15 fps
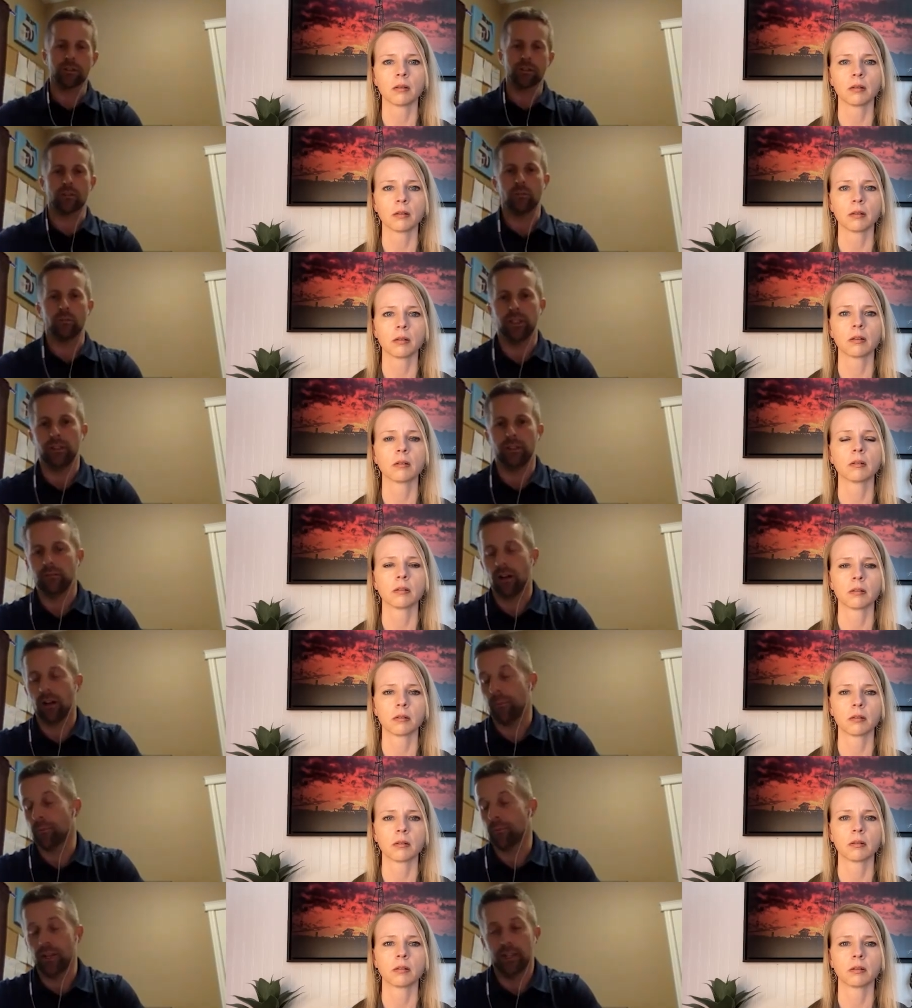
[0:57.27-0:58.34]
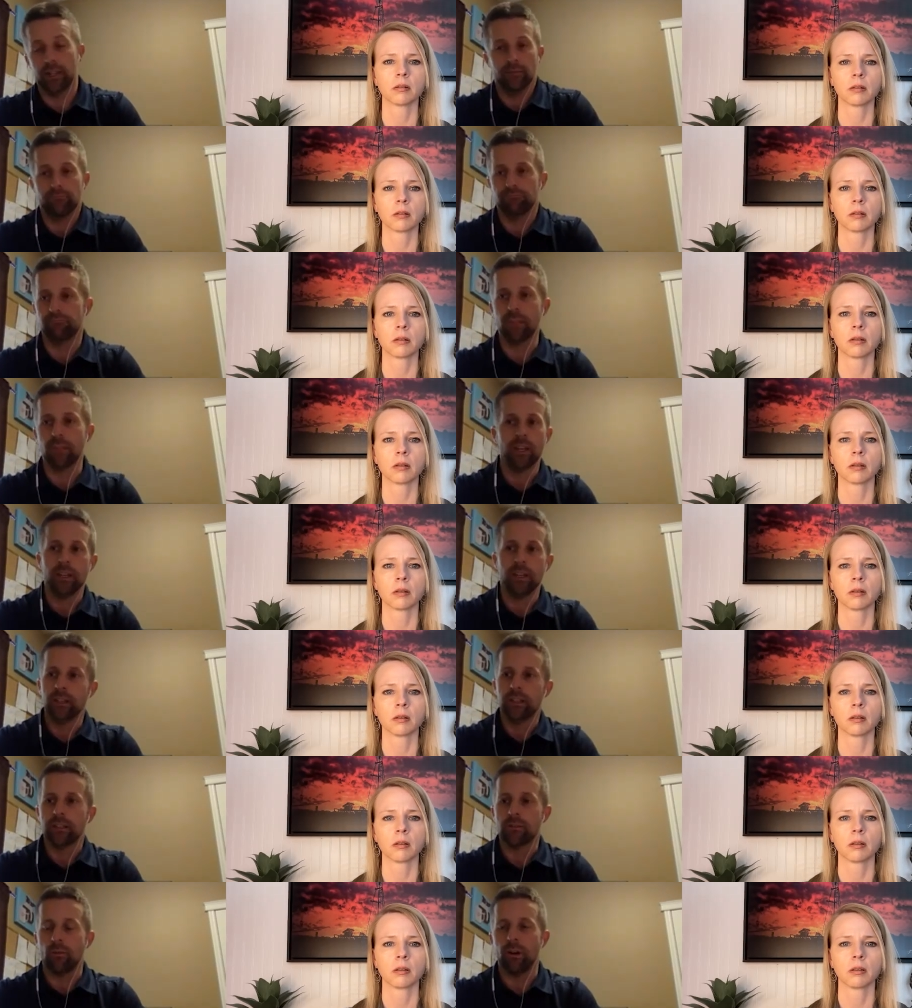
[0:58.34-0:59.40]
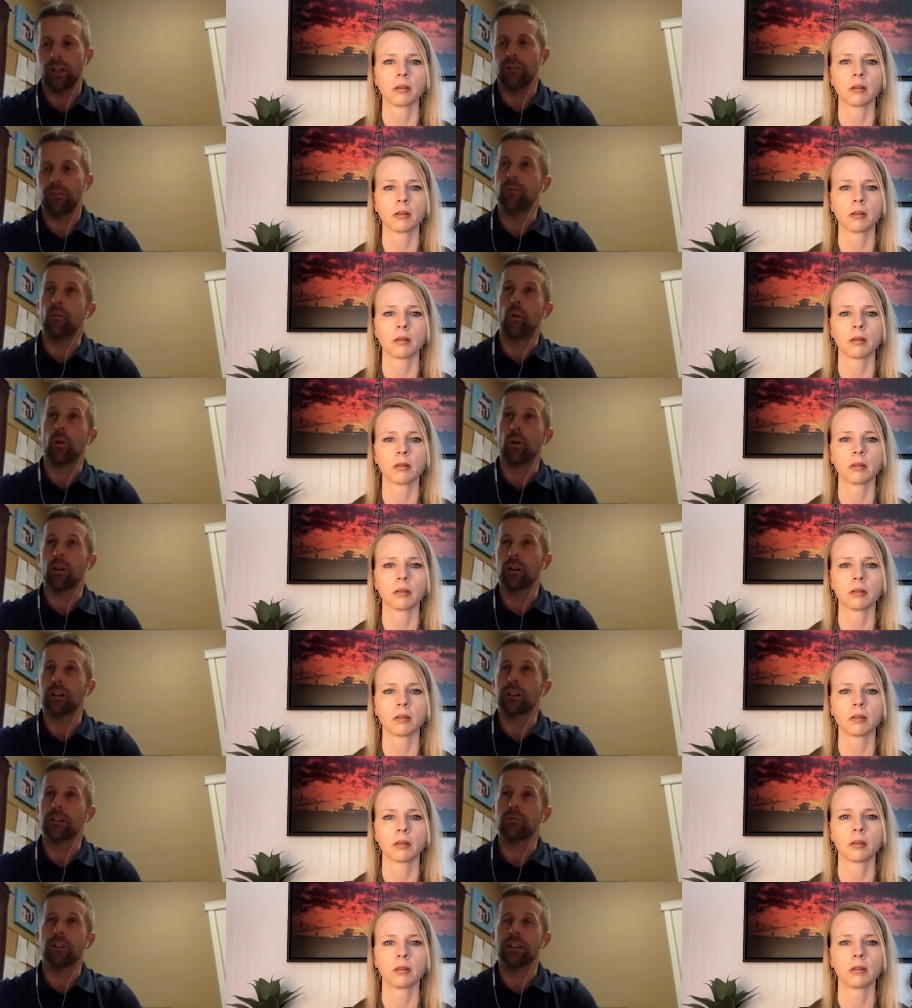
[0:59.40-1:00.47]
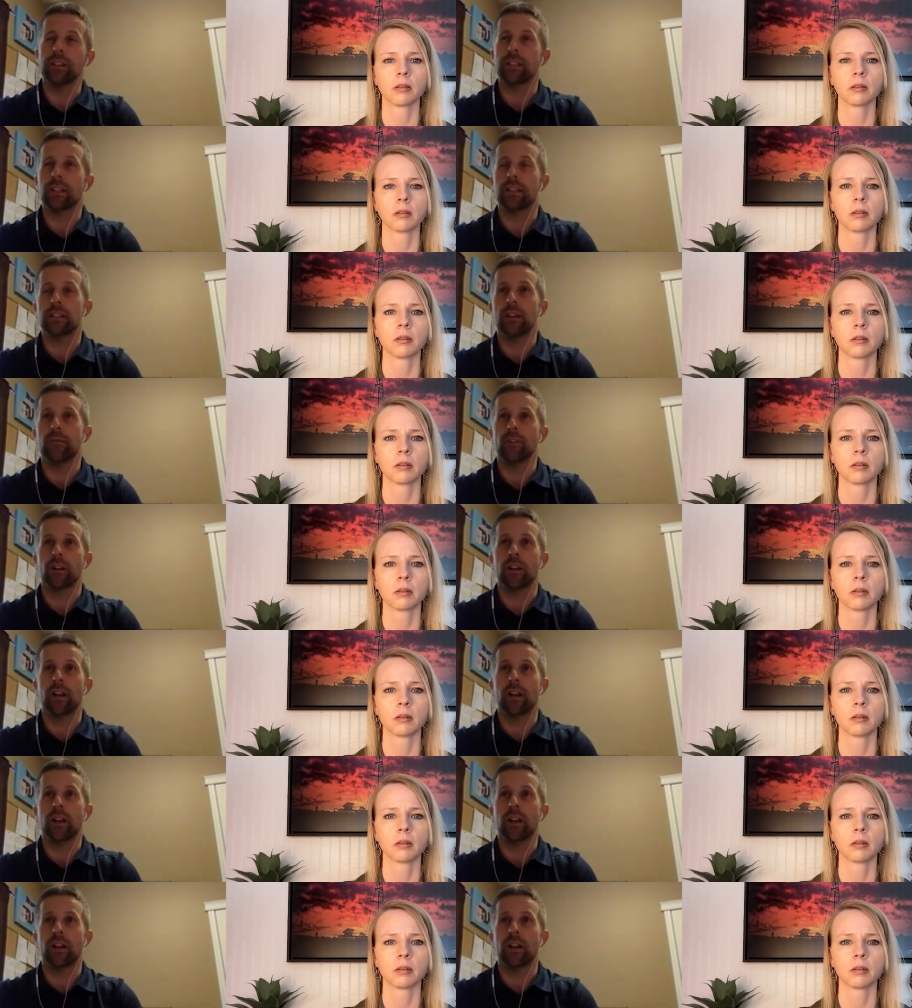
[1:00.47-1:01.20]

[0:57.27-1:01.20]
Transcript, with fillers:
Speaker 1: So we operate in 24 to 26 different